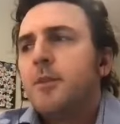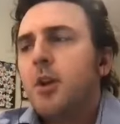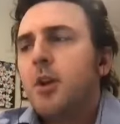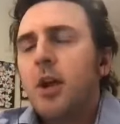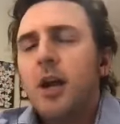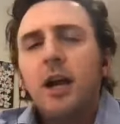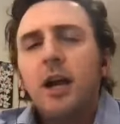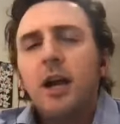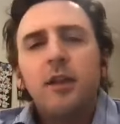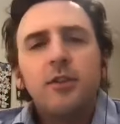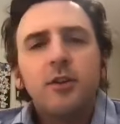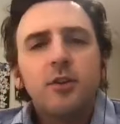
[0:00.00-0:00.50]

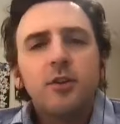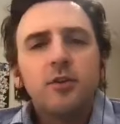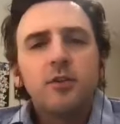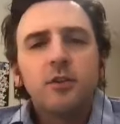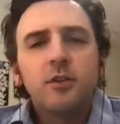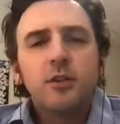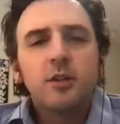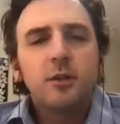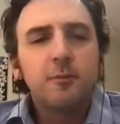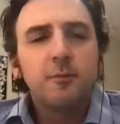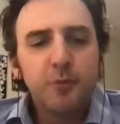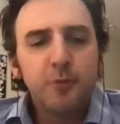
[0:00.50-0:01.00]
they're either
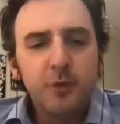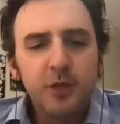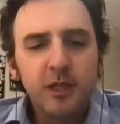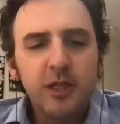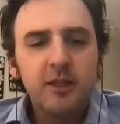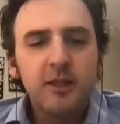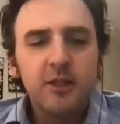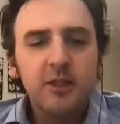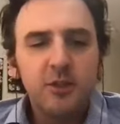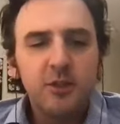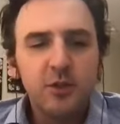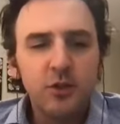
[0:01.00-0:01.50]

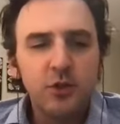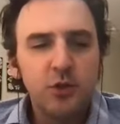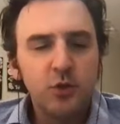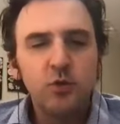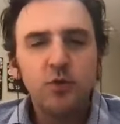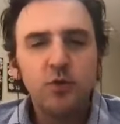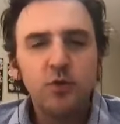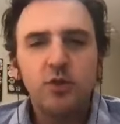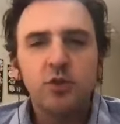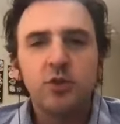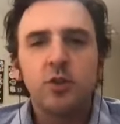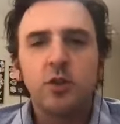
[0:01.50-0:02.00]
completely
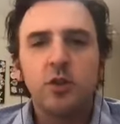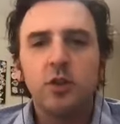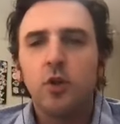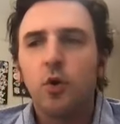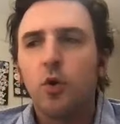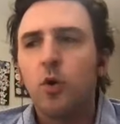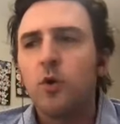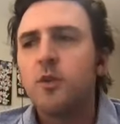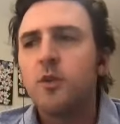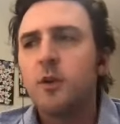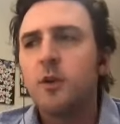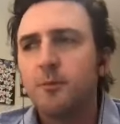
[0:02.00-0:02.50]
delusional
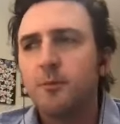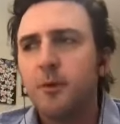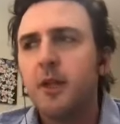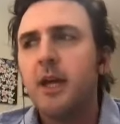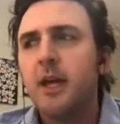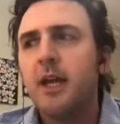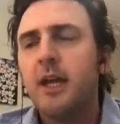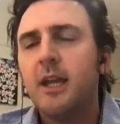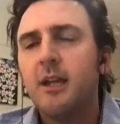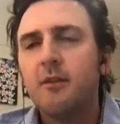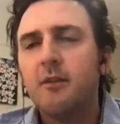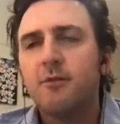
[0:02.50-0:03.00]
or they're
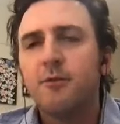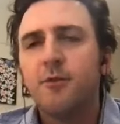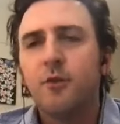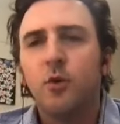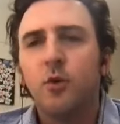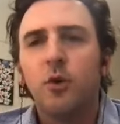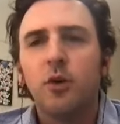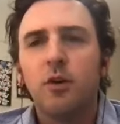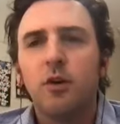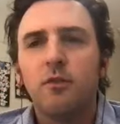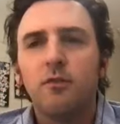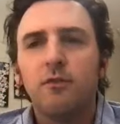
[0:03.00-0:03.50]
playing
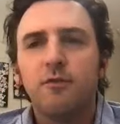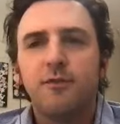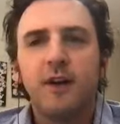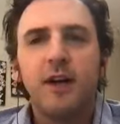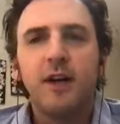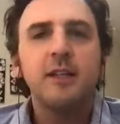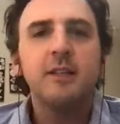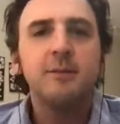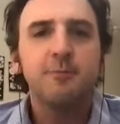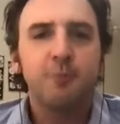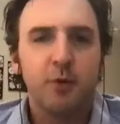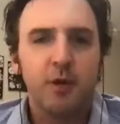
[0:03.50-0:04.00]
for
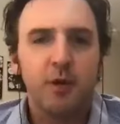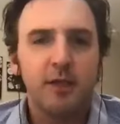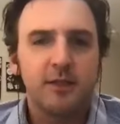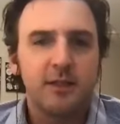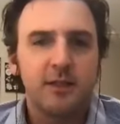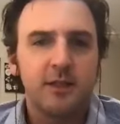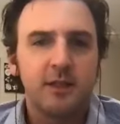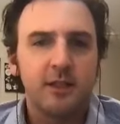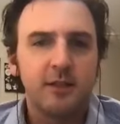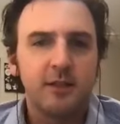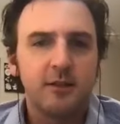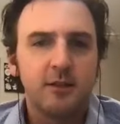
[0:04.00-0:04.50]
vice
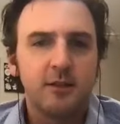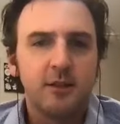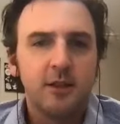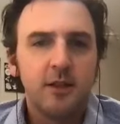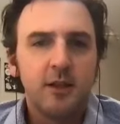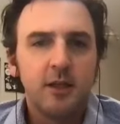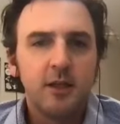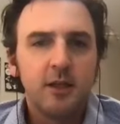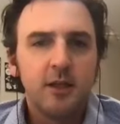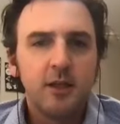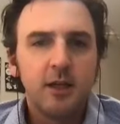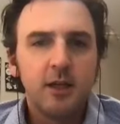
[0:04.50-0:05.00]
president
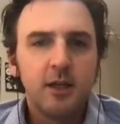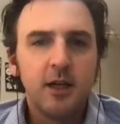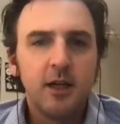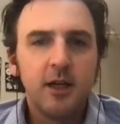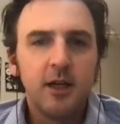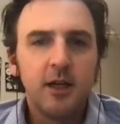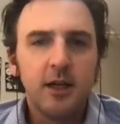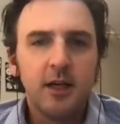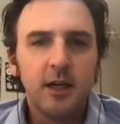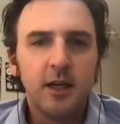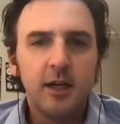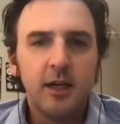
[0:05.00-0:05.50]

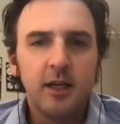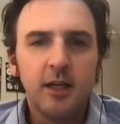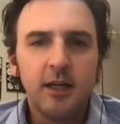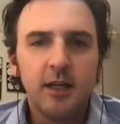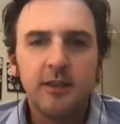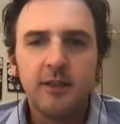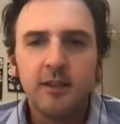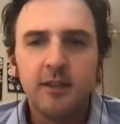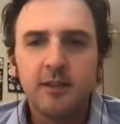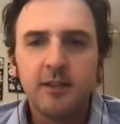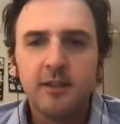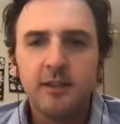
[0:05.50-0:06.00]
uh
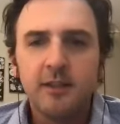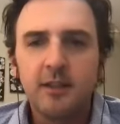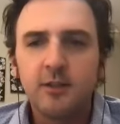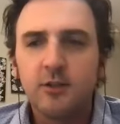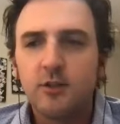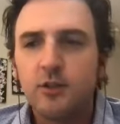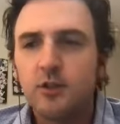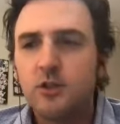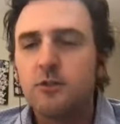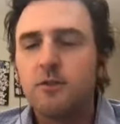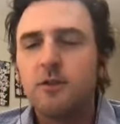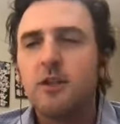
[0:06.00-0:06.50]
in
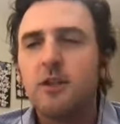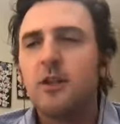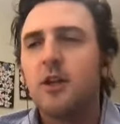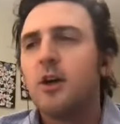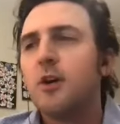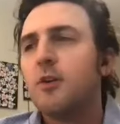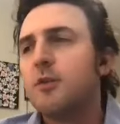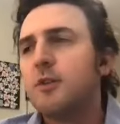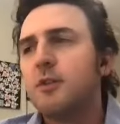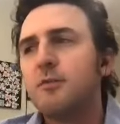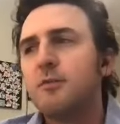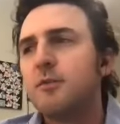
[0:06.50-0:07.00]
this you
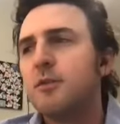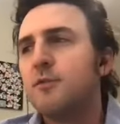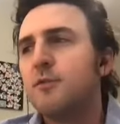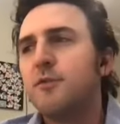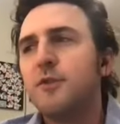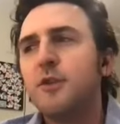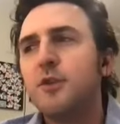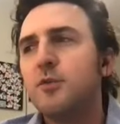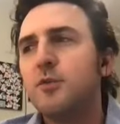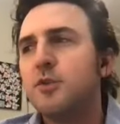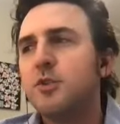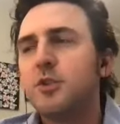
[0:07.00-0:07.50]
know the the
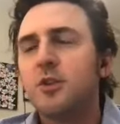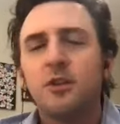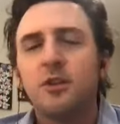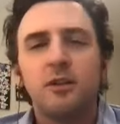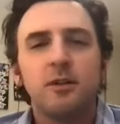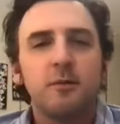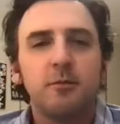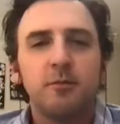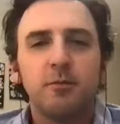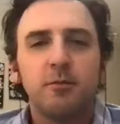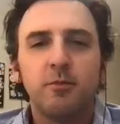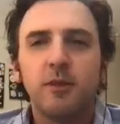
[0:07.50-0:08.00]

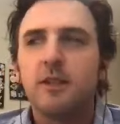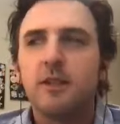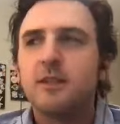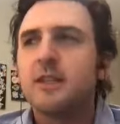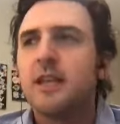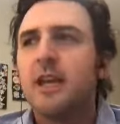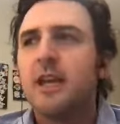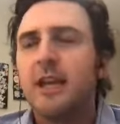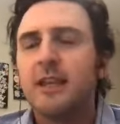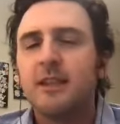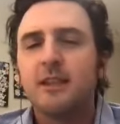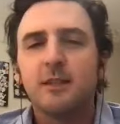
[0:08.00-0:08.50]
future let's
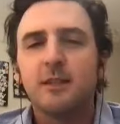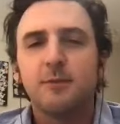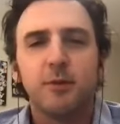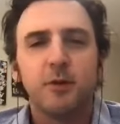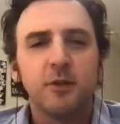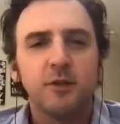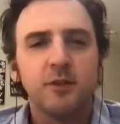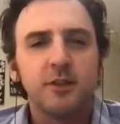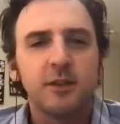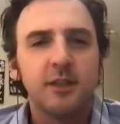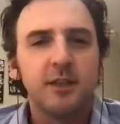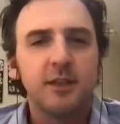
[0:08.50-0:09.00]
hang this
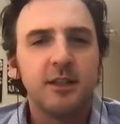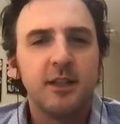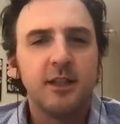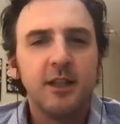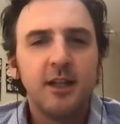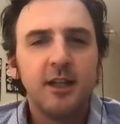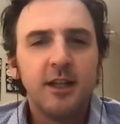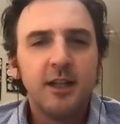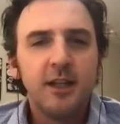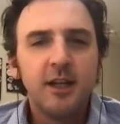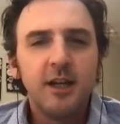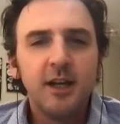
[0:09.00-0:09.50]
person
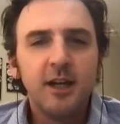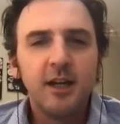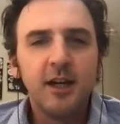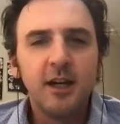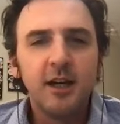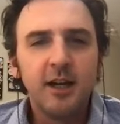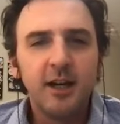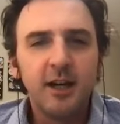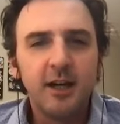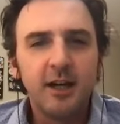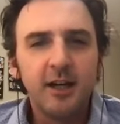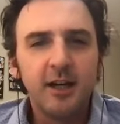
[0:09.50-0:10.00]

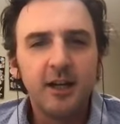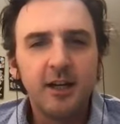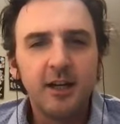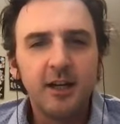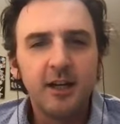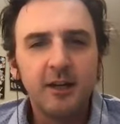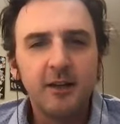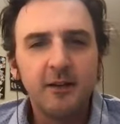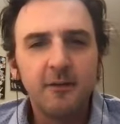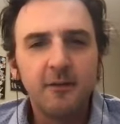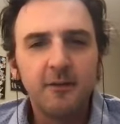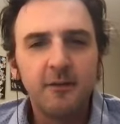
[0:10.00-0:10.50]
uh
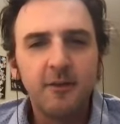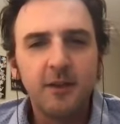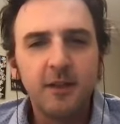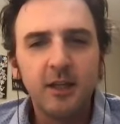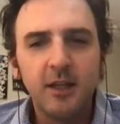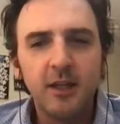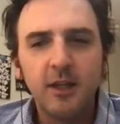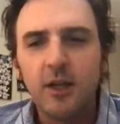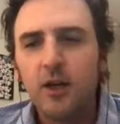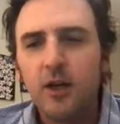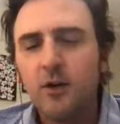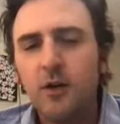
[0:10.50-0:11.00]

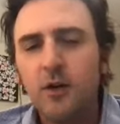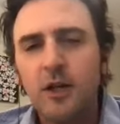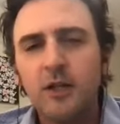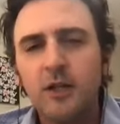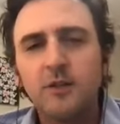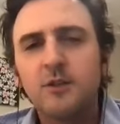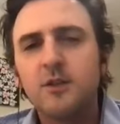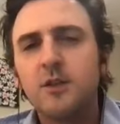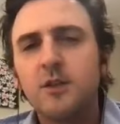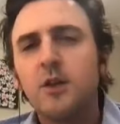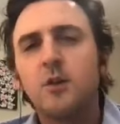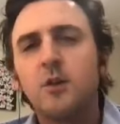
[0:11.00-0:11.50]
you know
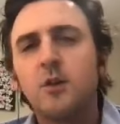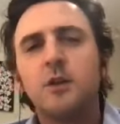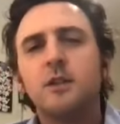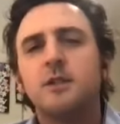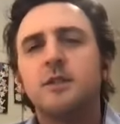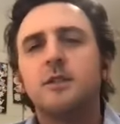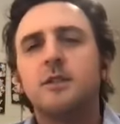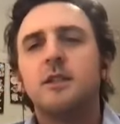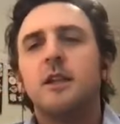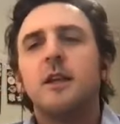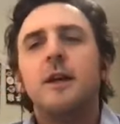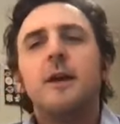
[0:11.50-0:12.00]
and so
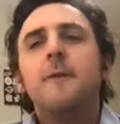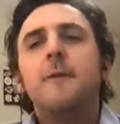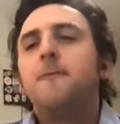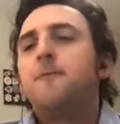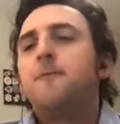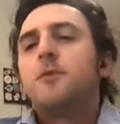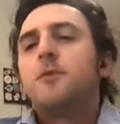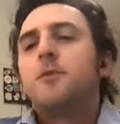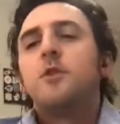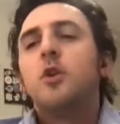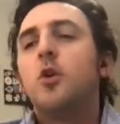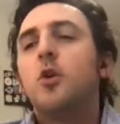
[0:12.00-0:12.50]
it's
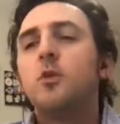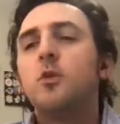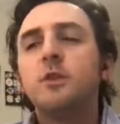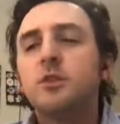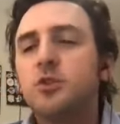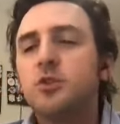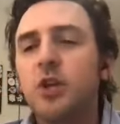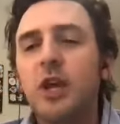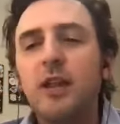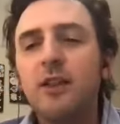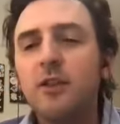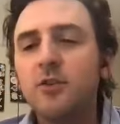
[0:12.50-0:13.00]
no
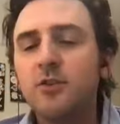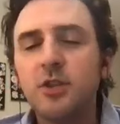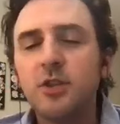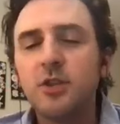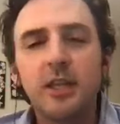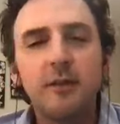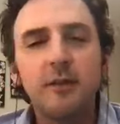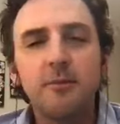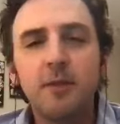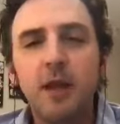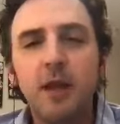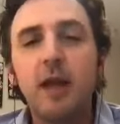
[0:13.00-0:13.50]
one's challenging
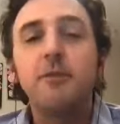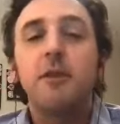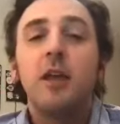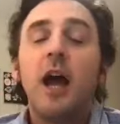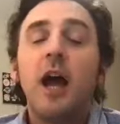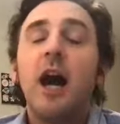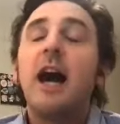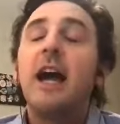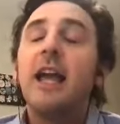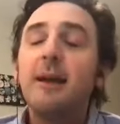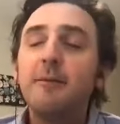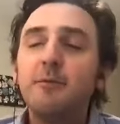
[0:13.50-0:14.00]
him. I,
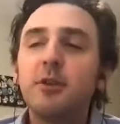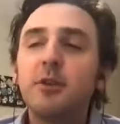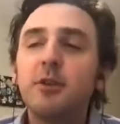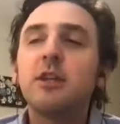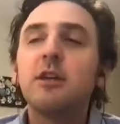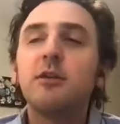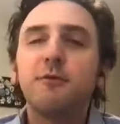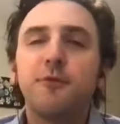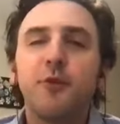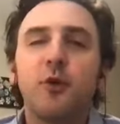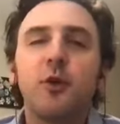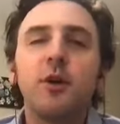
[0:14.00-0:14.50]
I am
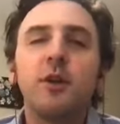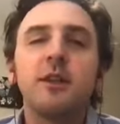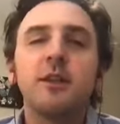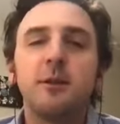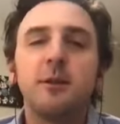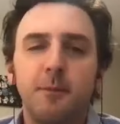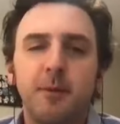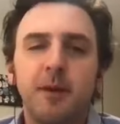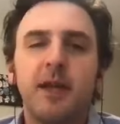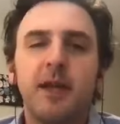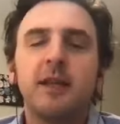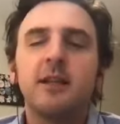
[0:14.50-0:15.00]
looking forward to the
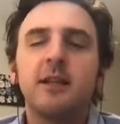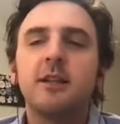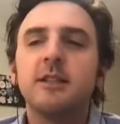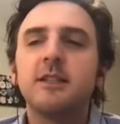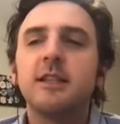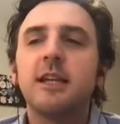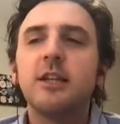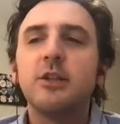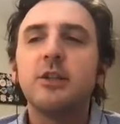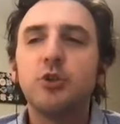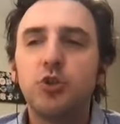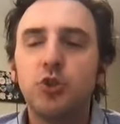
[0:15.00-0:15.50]
debate because
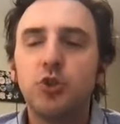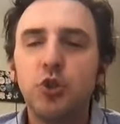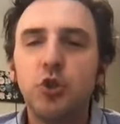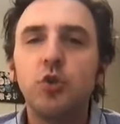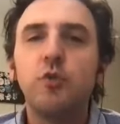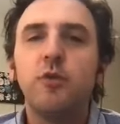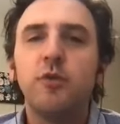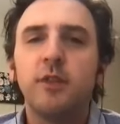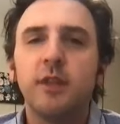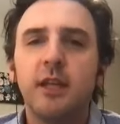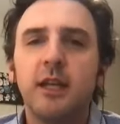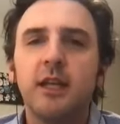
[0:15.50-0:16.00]
I
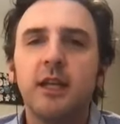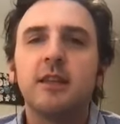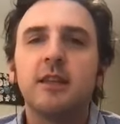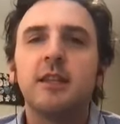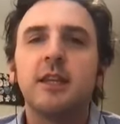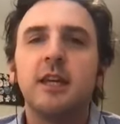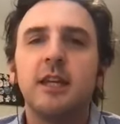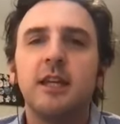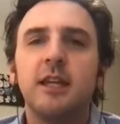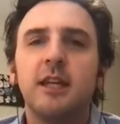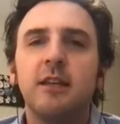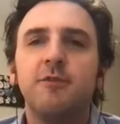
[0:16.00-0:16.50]
do think
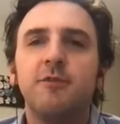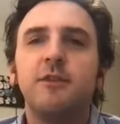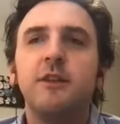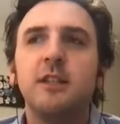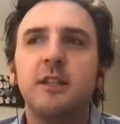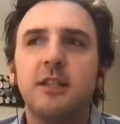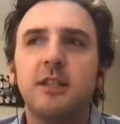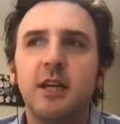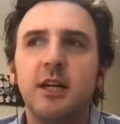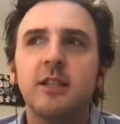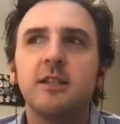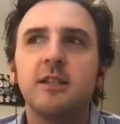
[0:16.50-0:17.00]
that if he
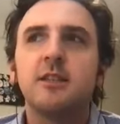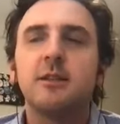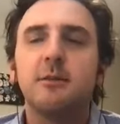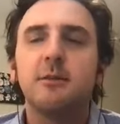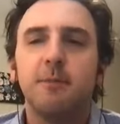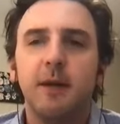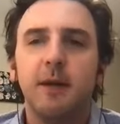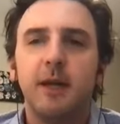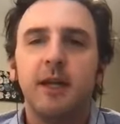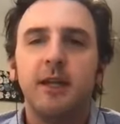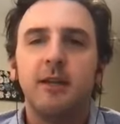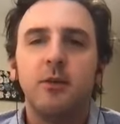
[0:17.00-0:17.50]
does
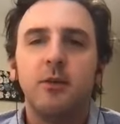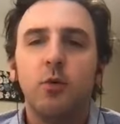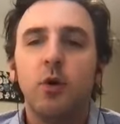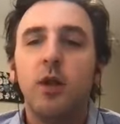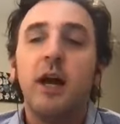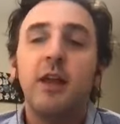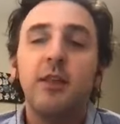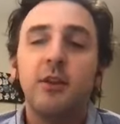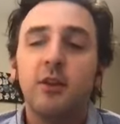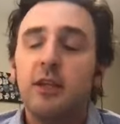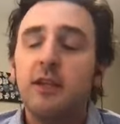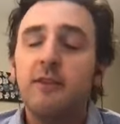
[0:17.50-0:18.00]
debate, well,
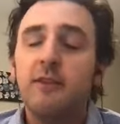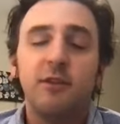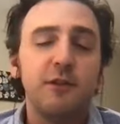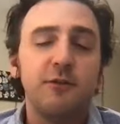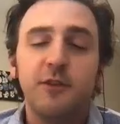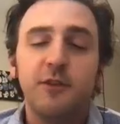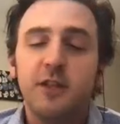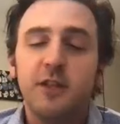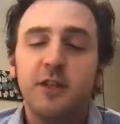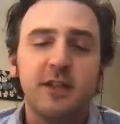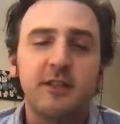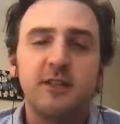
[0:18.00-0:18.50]
either even
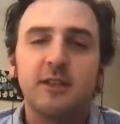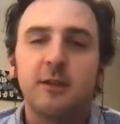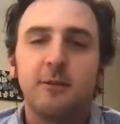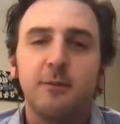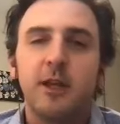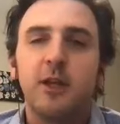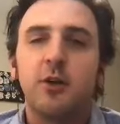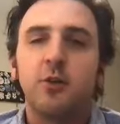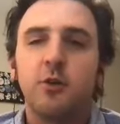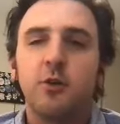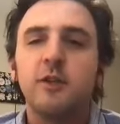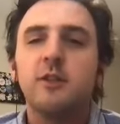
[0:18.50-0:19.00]
if he doesn't
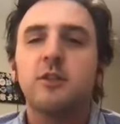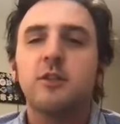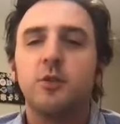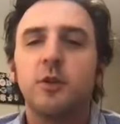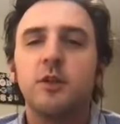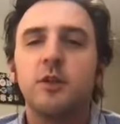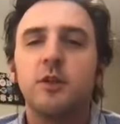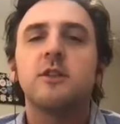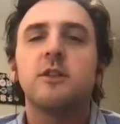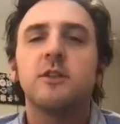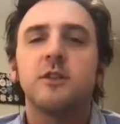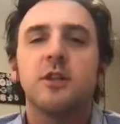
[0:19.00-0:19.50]
debate, Chris
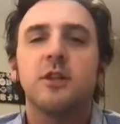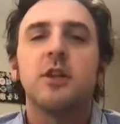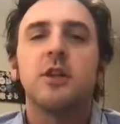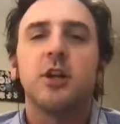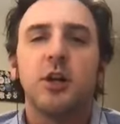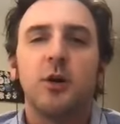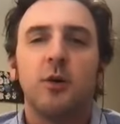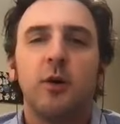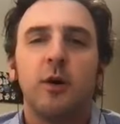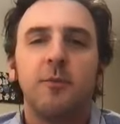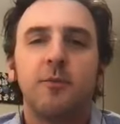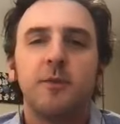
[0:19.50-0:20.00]
Christie's going to
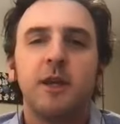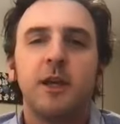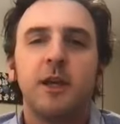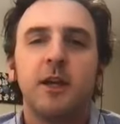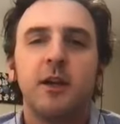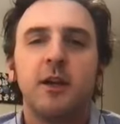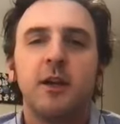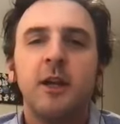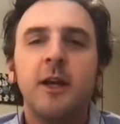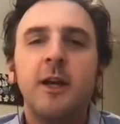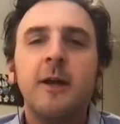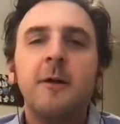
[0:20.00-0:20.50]
go up
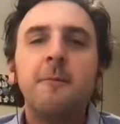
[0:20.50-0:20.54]
there.